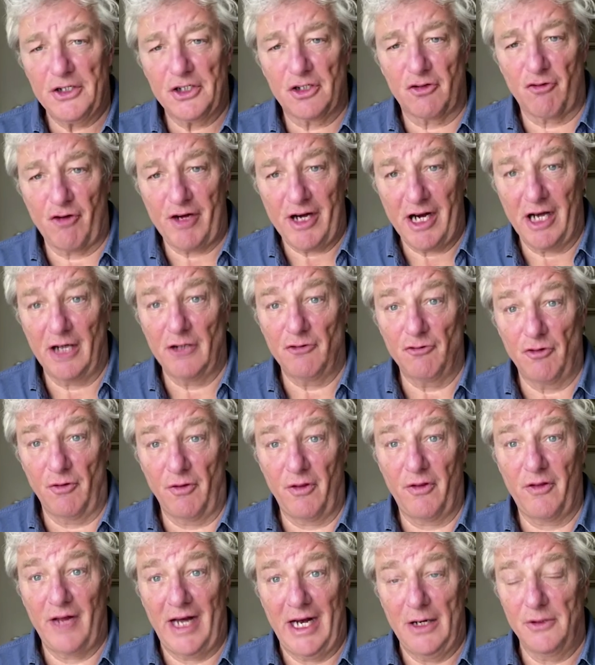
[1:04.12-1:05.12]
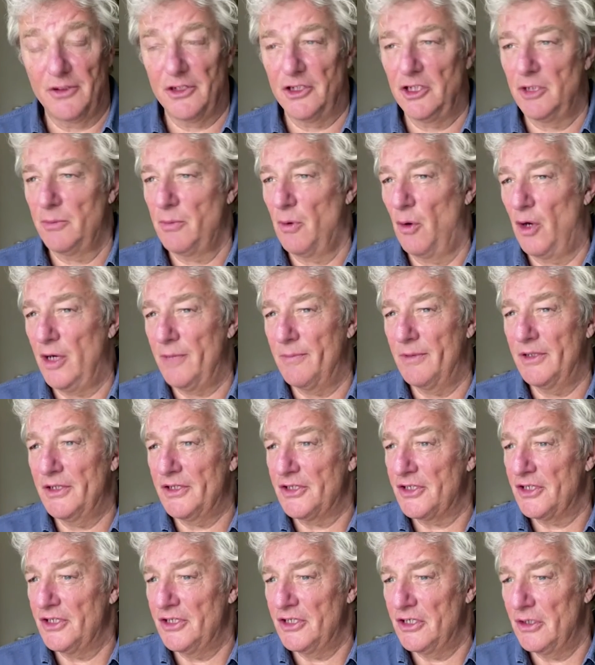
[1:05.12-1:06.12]
300,000
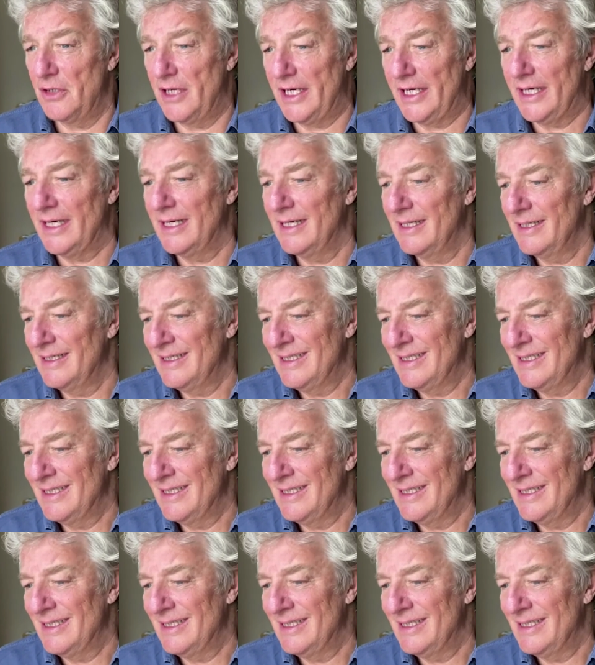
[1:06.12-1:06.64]
appointments and doing